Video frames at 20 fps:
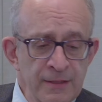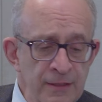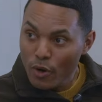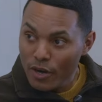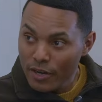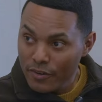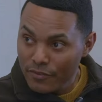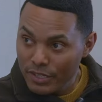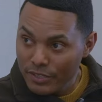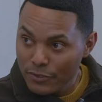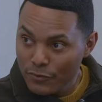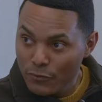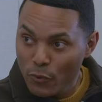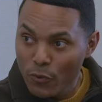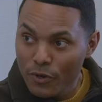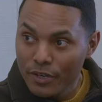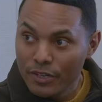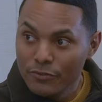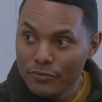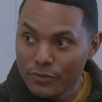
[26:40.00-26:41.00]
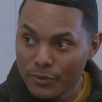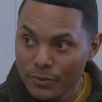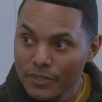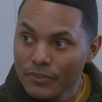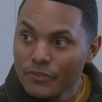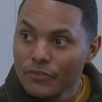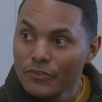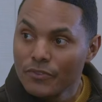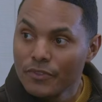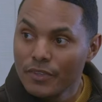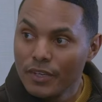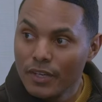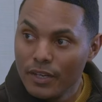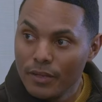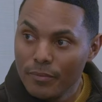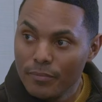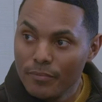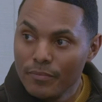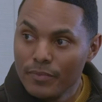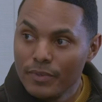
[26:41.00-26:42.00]
Part of it is foreign influence.
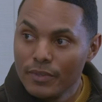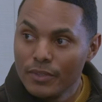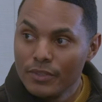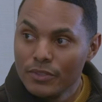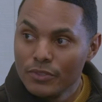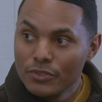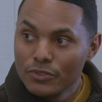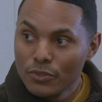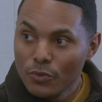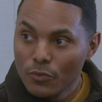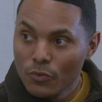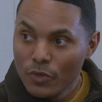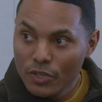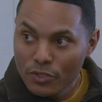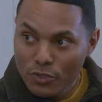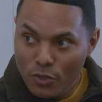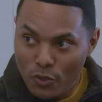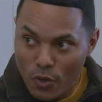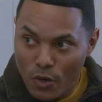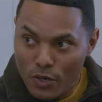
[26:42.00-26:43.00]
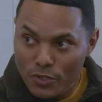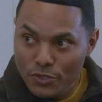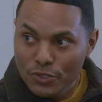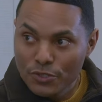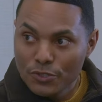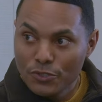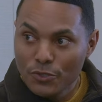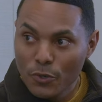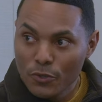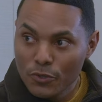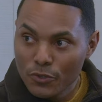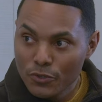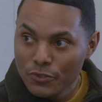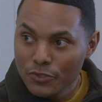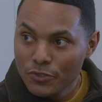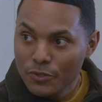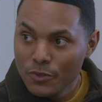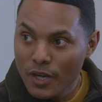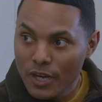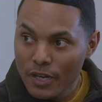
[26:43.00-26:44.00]
So one of the largest
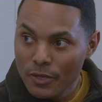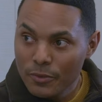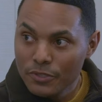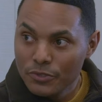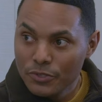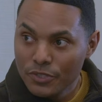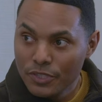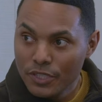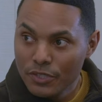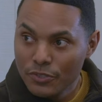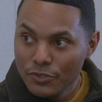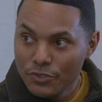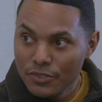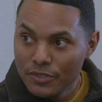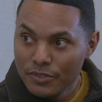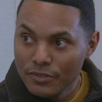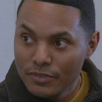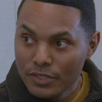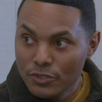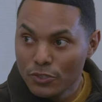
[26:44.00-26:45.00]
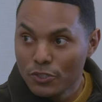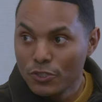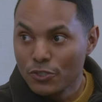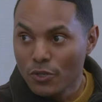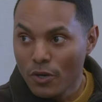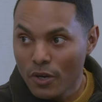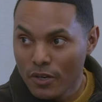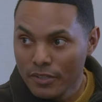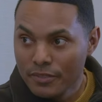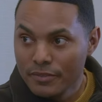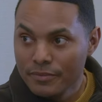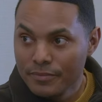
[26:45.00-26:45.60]
donors to higher education is Qatar.